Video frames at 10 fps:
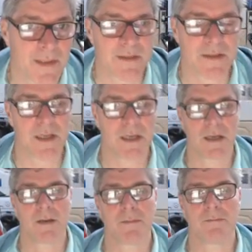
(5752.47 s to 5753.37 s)
is
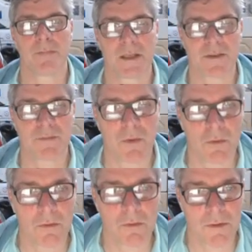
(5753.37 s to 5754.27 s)
a much
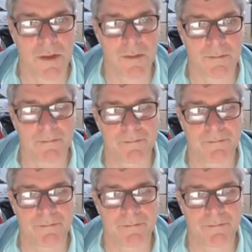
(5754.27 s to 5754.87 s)
more um,